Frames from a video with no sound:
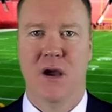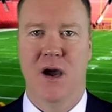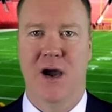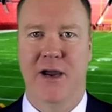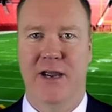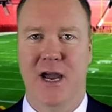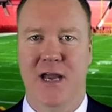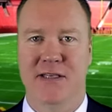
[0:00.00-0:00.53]

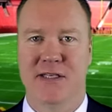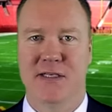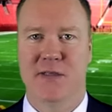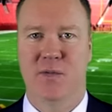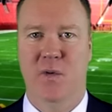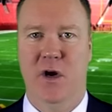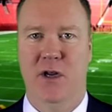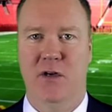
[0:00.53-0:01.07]
Hi guys, this is
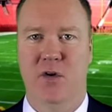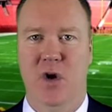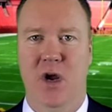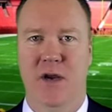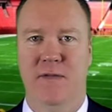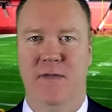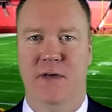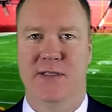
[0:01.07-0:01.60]
Vernon
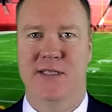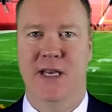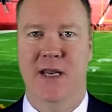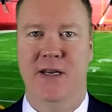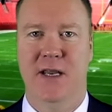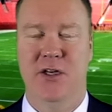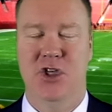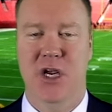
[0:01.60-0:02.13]
Croy for
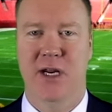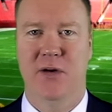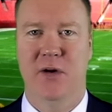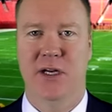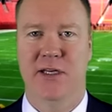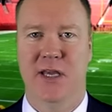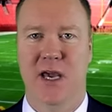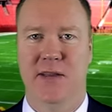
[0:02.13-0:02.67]
Sunday,
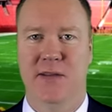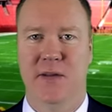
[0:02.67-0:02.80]
January 10th.